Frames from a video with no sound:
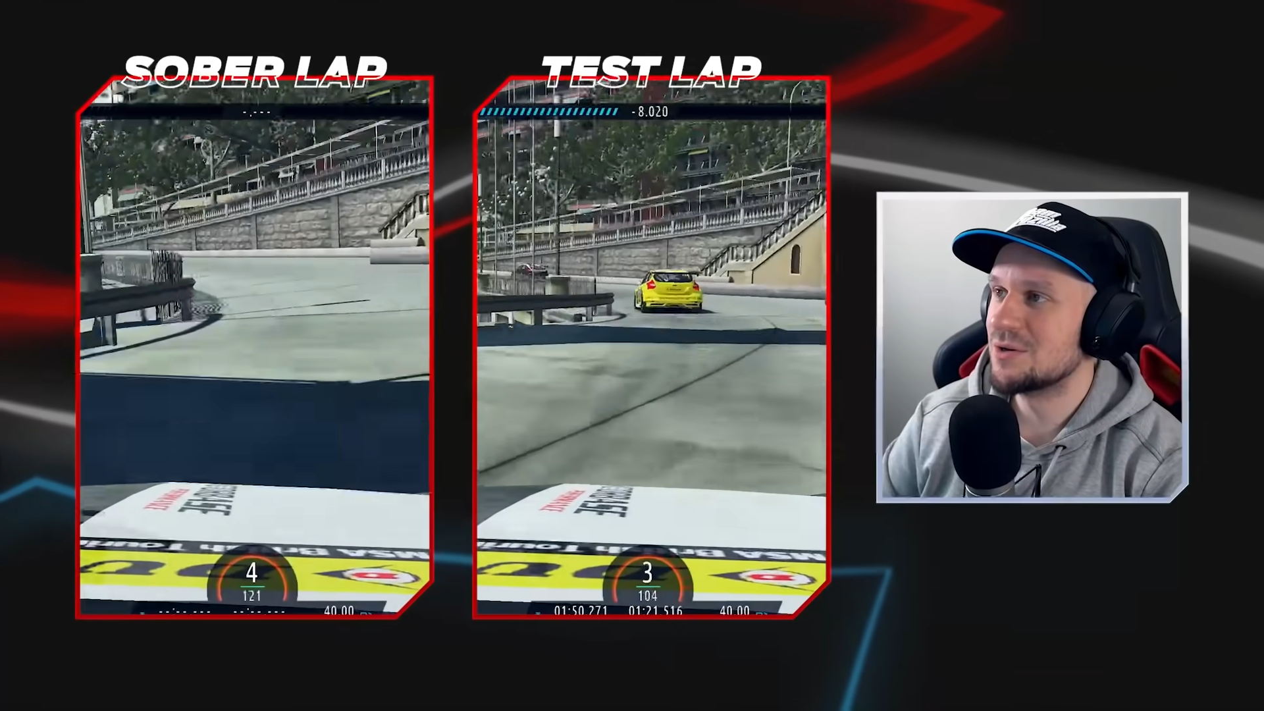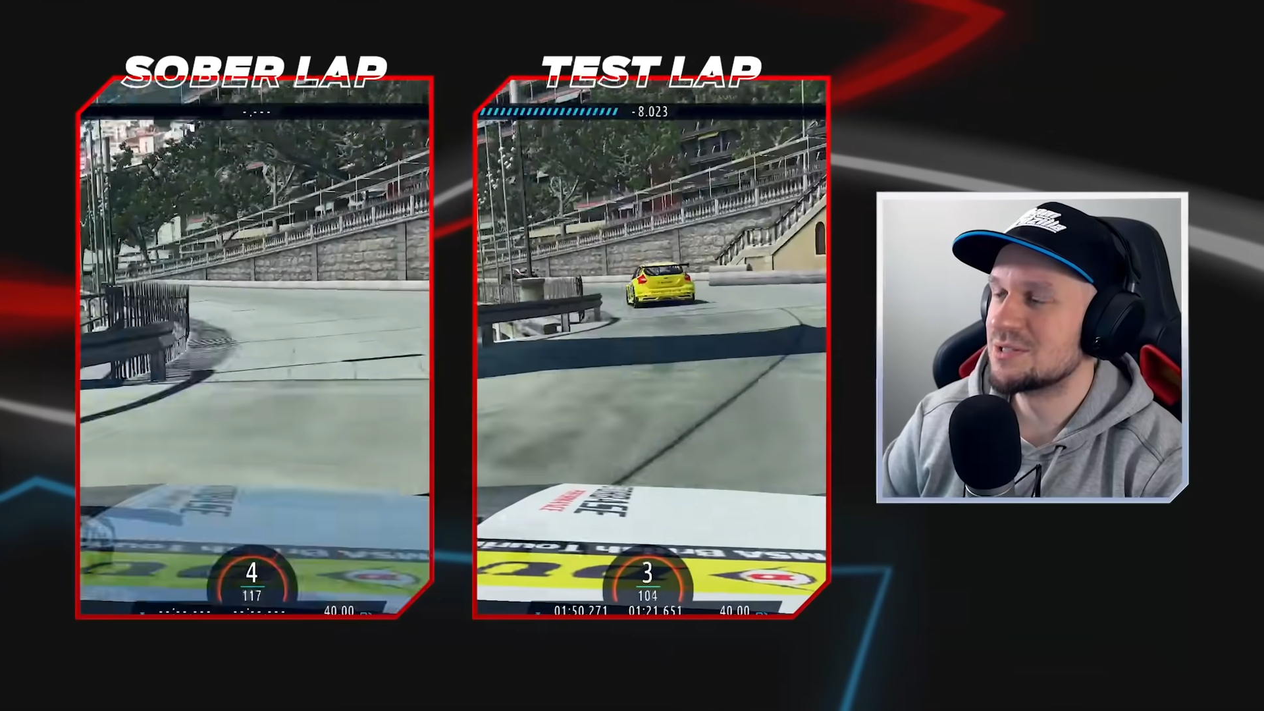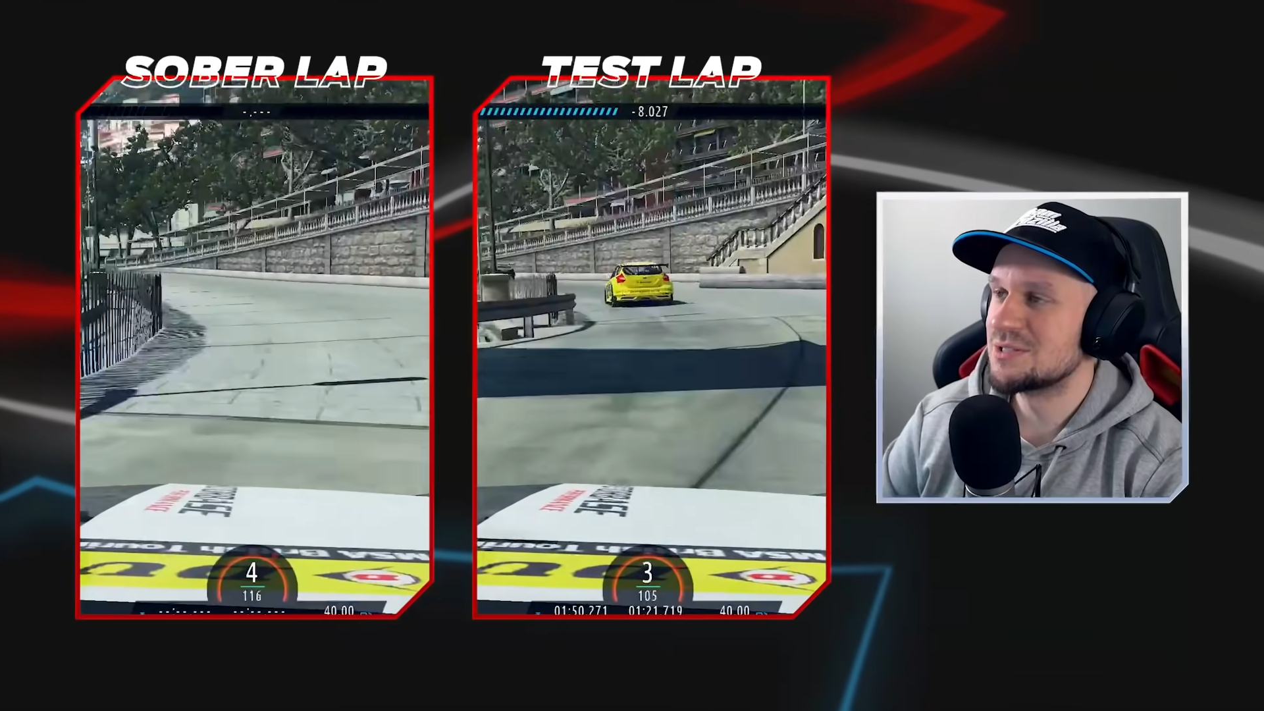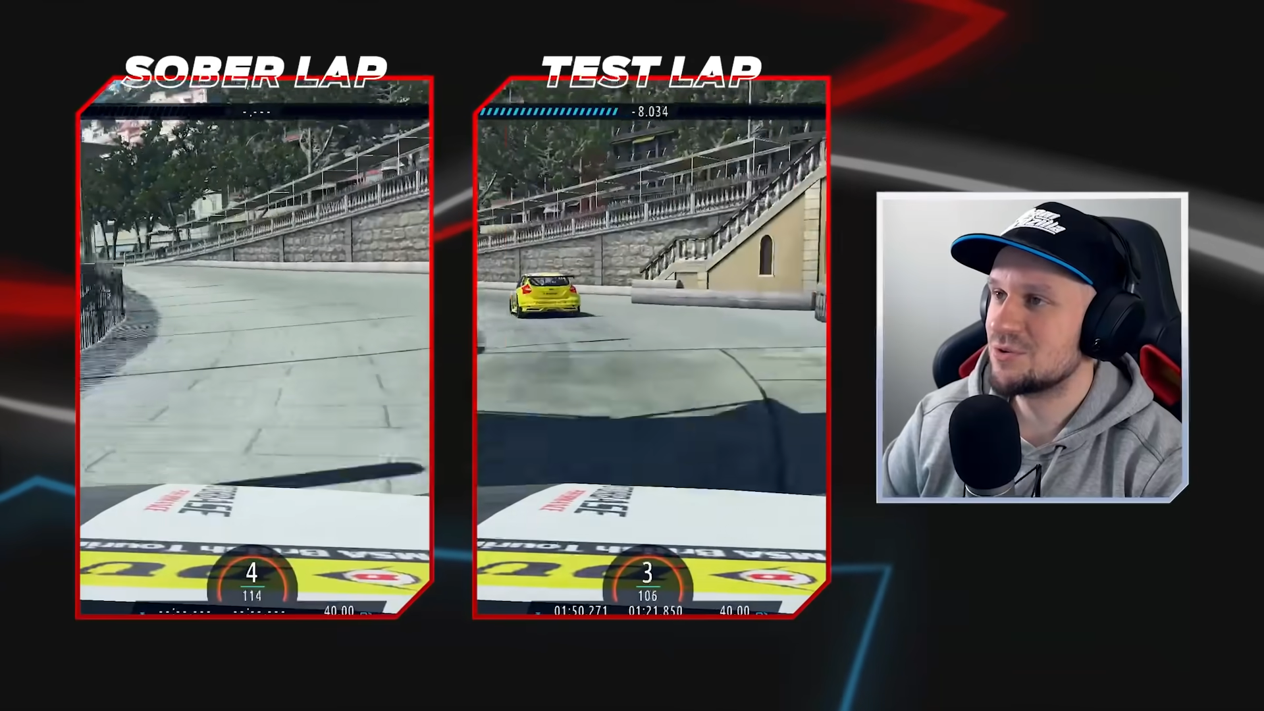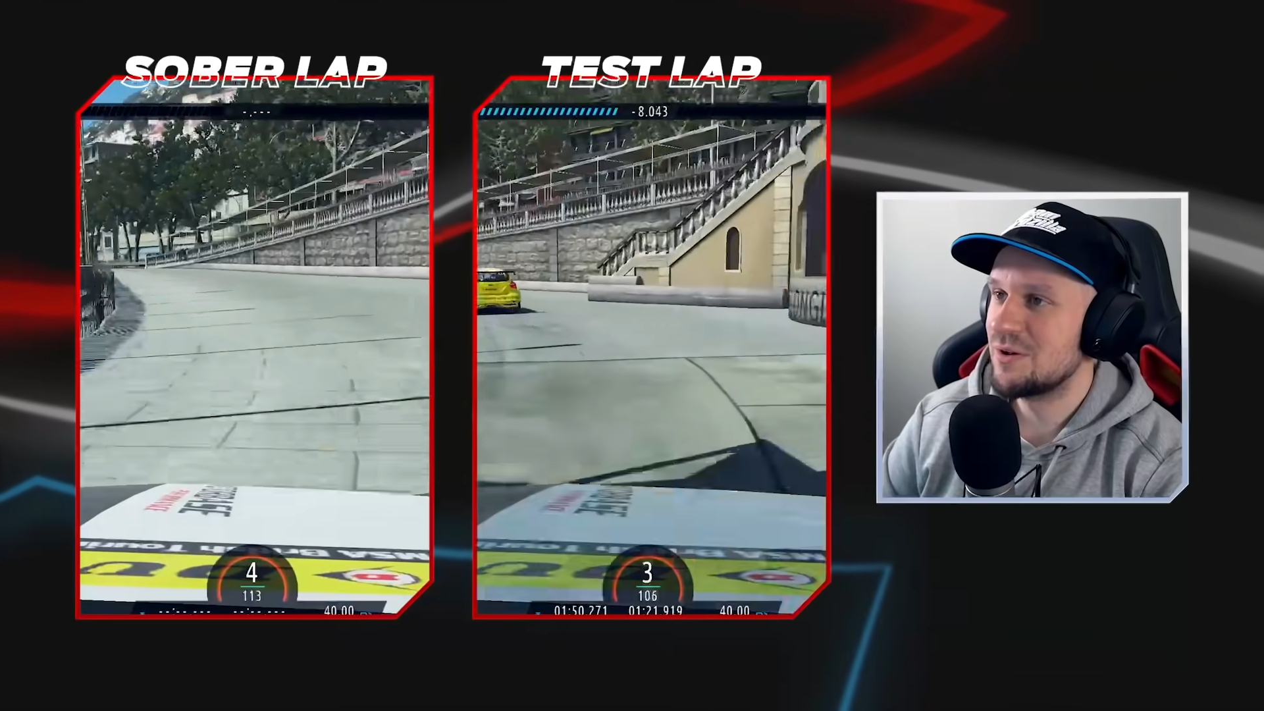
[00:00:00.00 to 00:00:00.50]

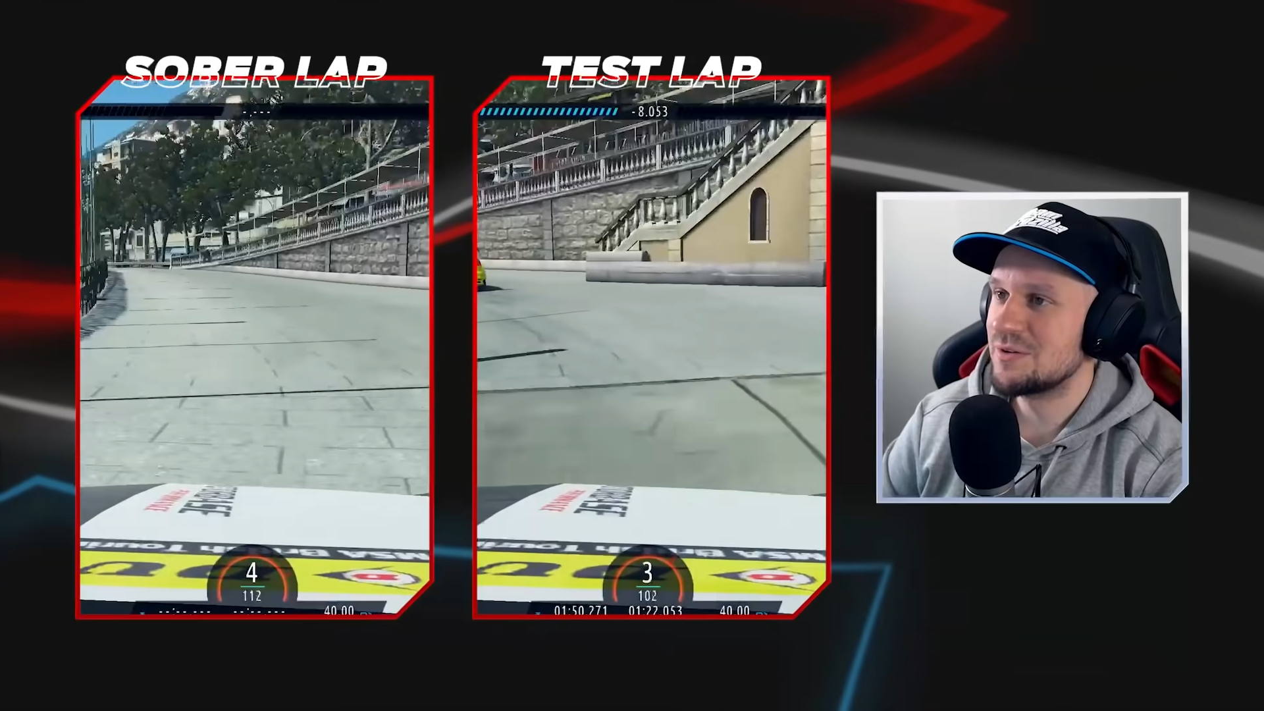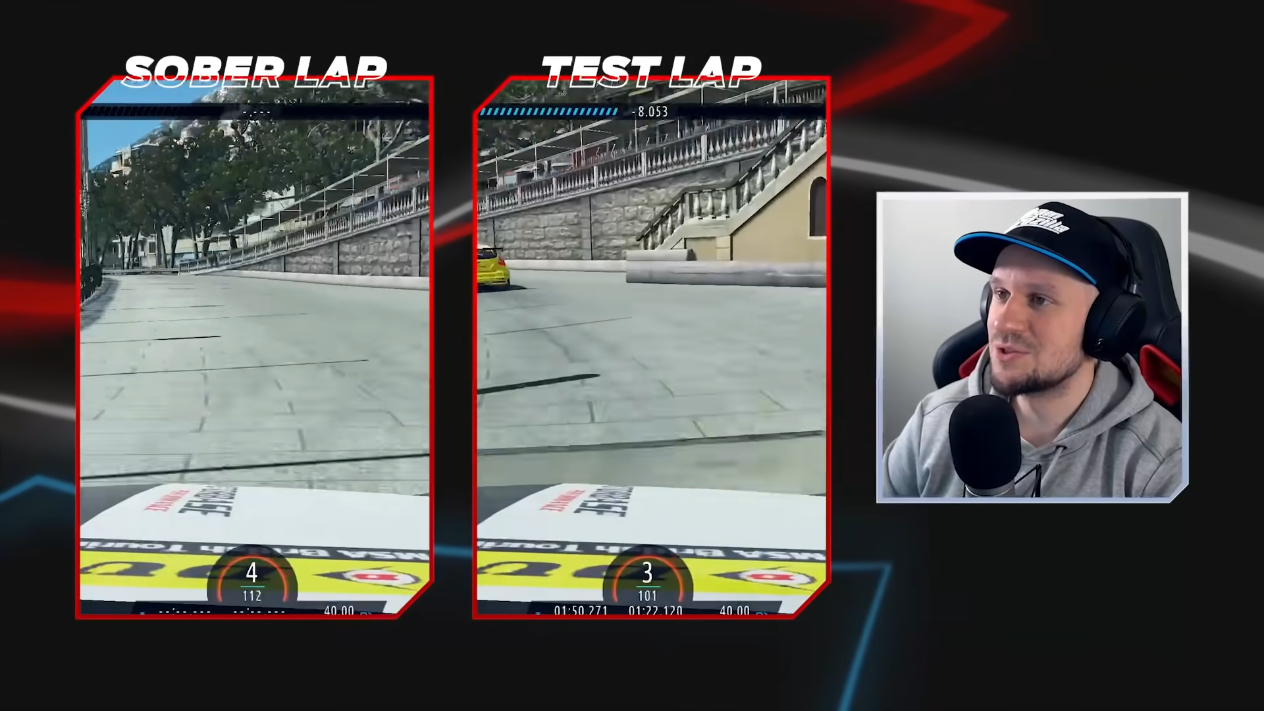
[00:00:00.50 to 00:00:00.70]
is driving